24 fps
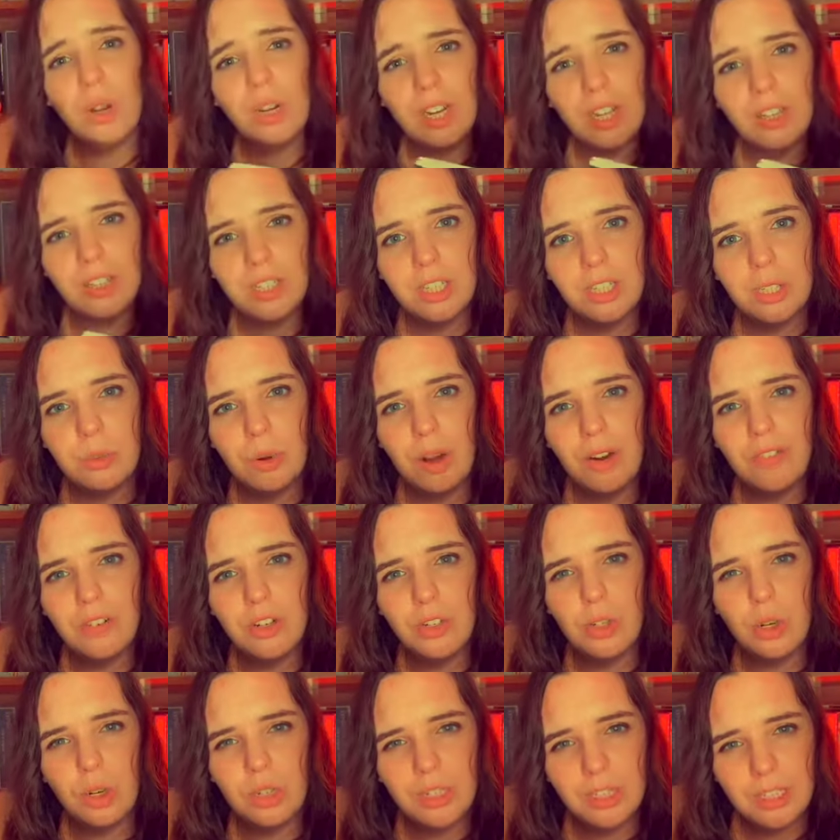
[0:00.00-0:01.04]
classics where I've
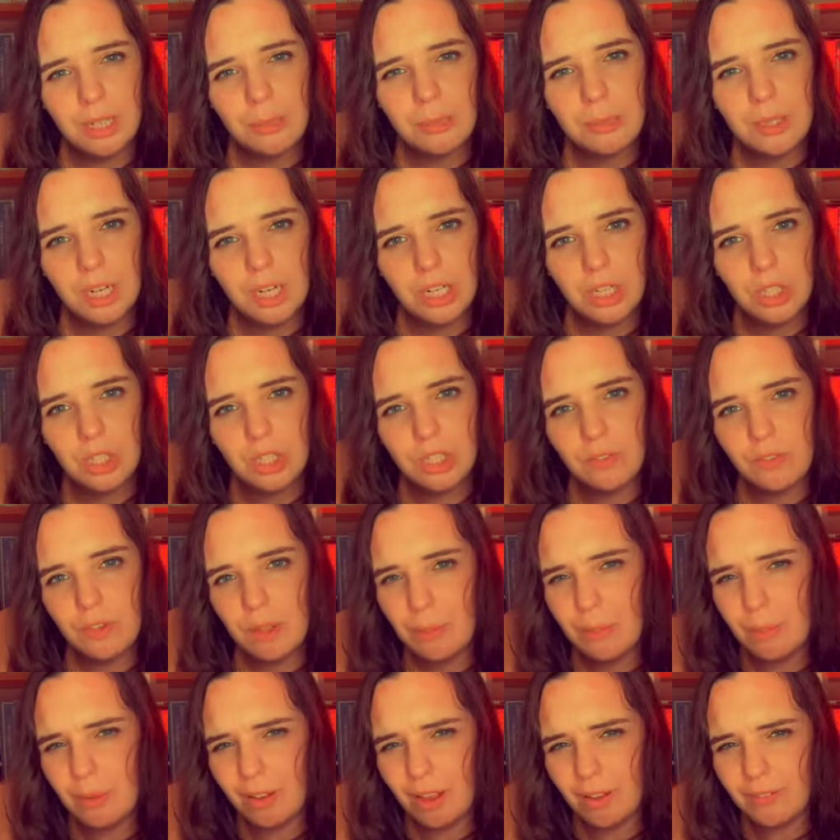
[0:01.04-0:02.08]
enjoyed adaptations of
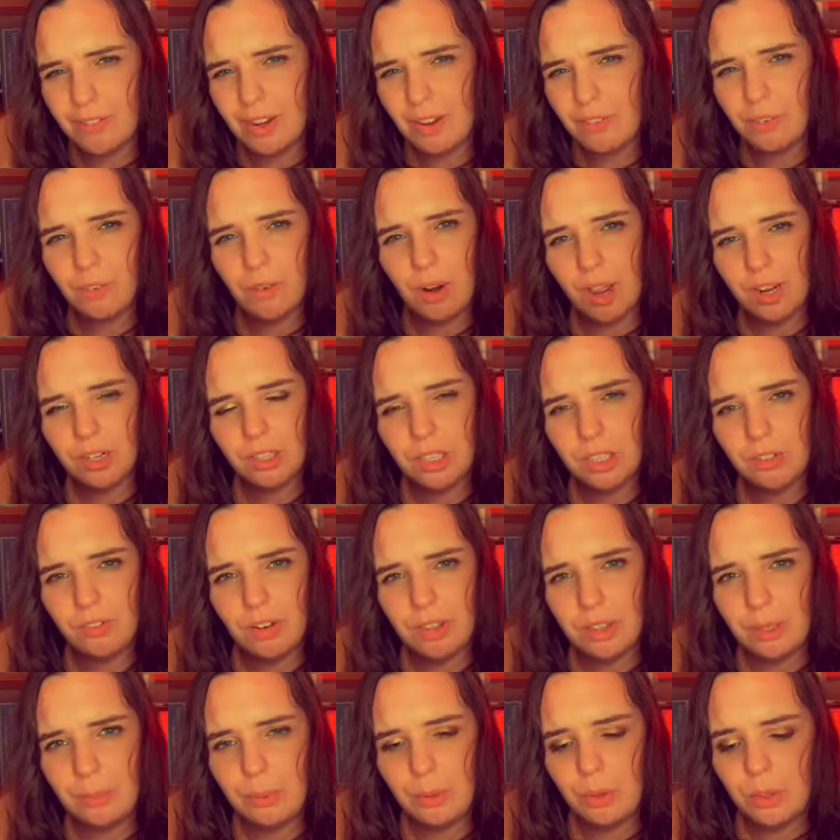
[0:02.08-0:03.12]
them, but I've never actually
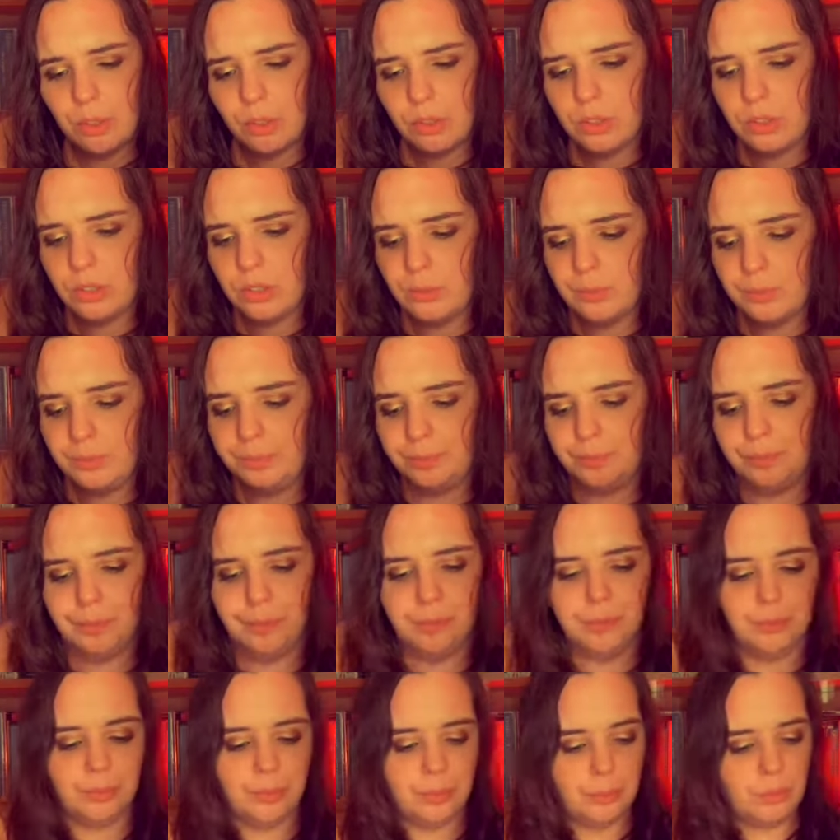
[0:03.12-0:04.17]
read the books.
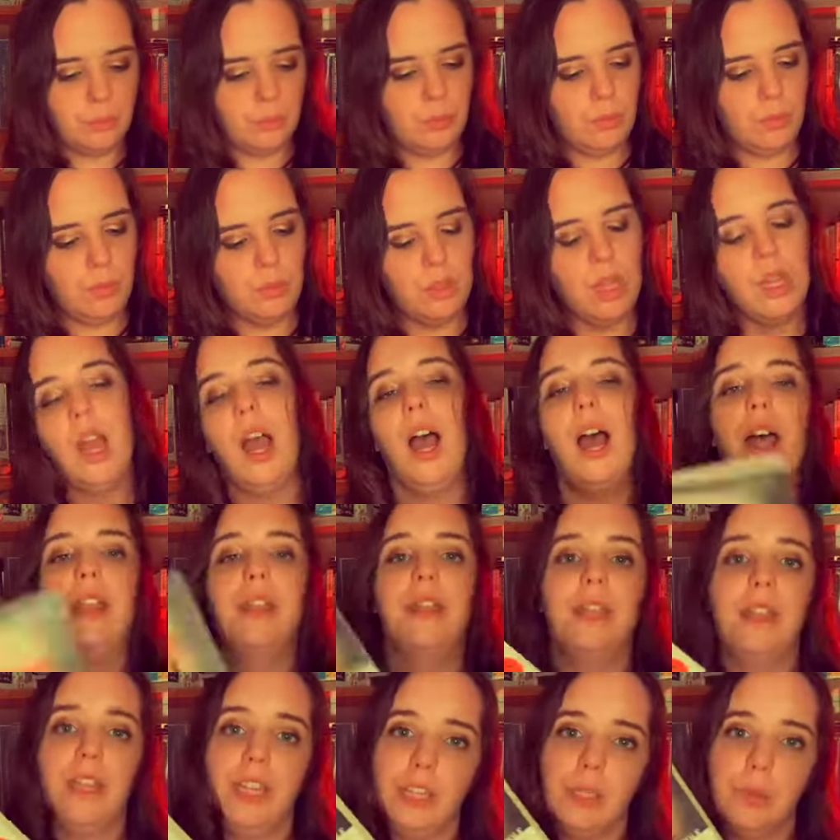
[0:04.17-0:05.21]

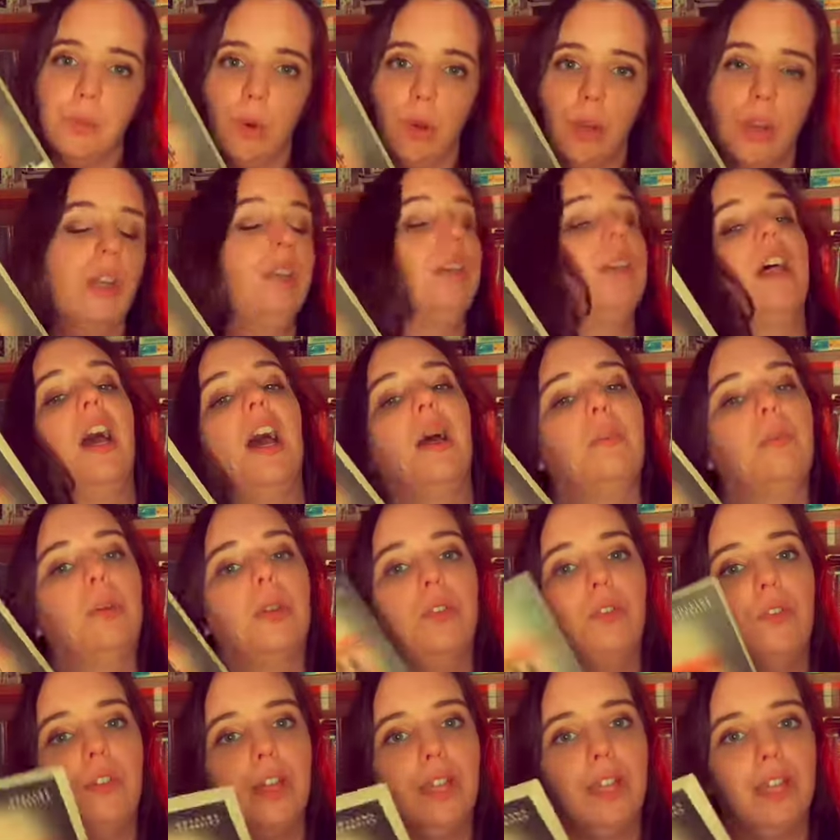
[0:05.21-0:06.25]
And this one I'm
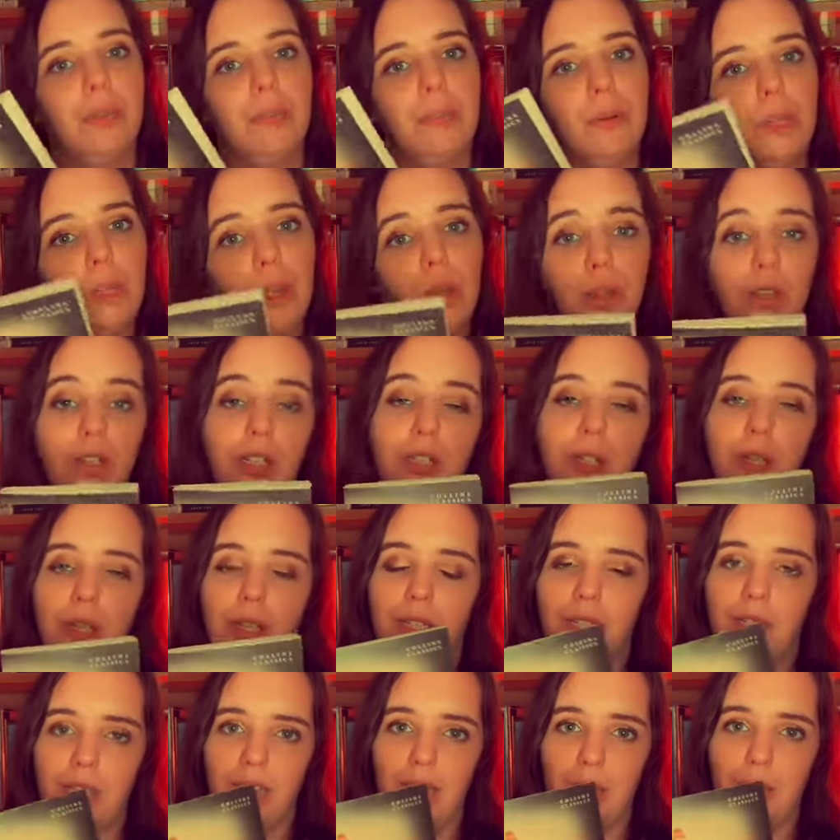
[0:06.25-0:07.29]
going to read because
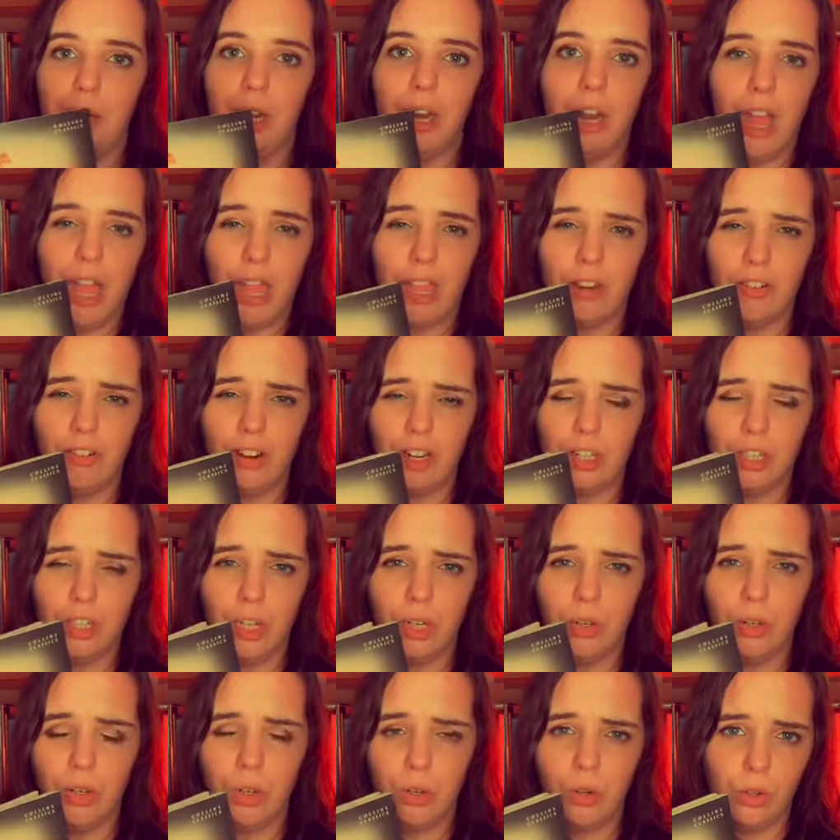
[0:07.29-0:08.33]
Simon and I are actually
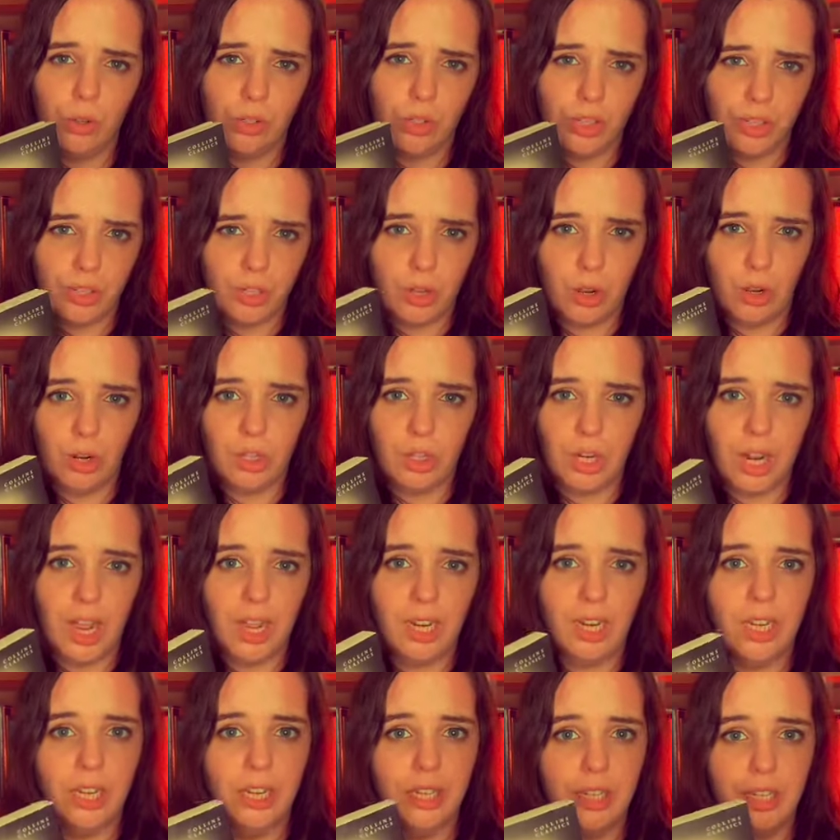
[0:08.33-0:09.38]
going to go to the Scottish
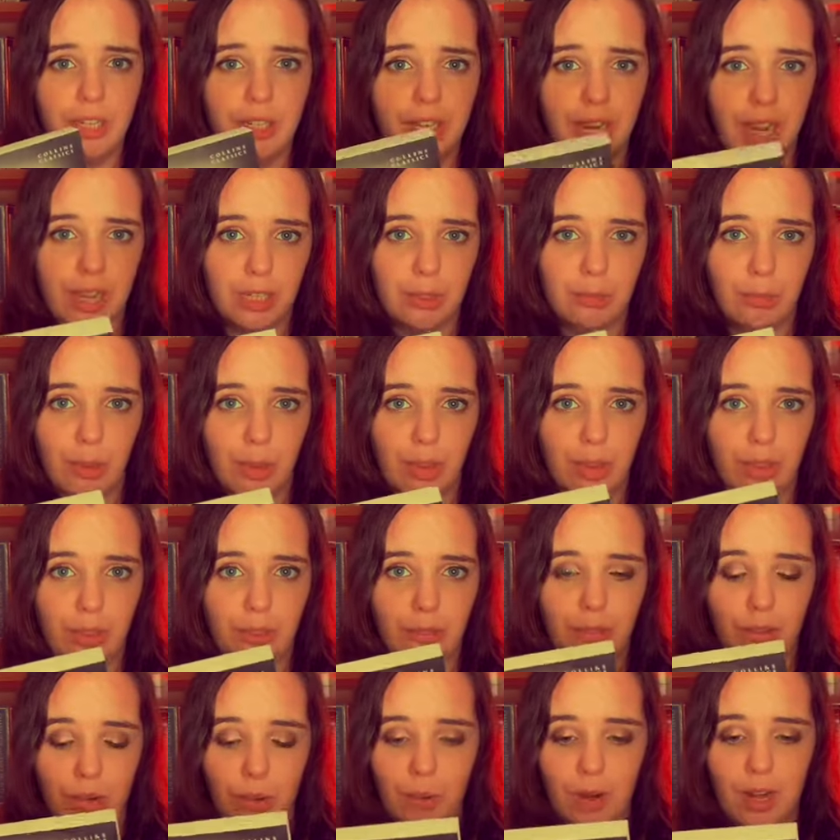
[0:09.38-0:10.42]
Islands next month
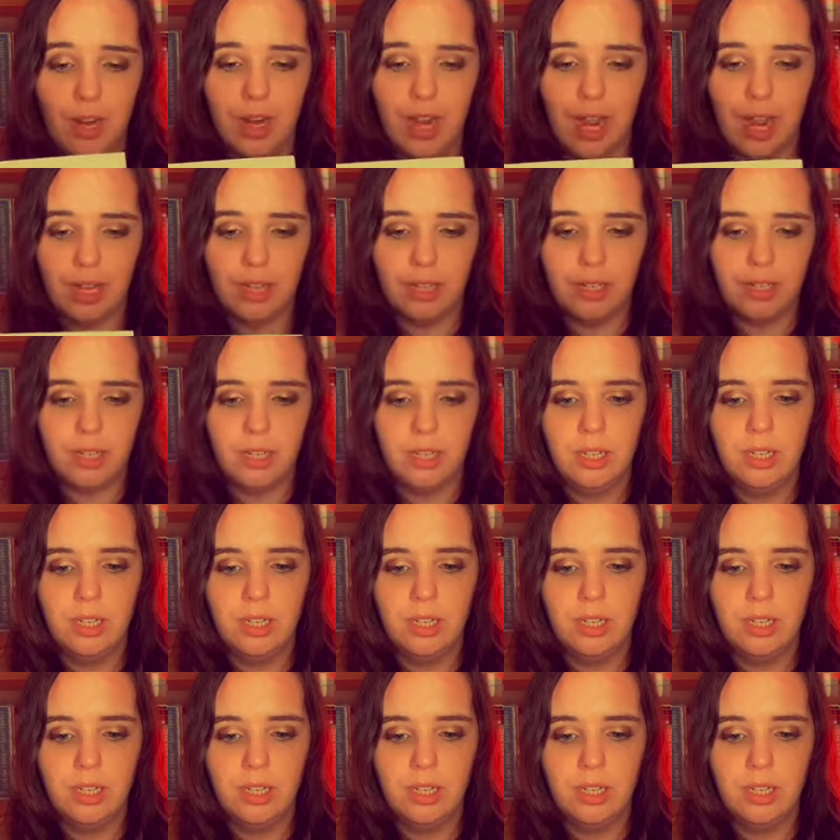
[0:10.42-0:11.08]
for a weekend.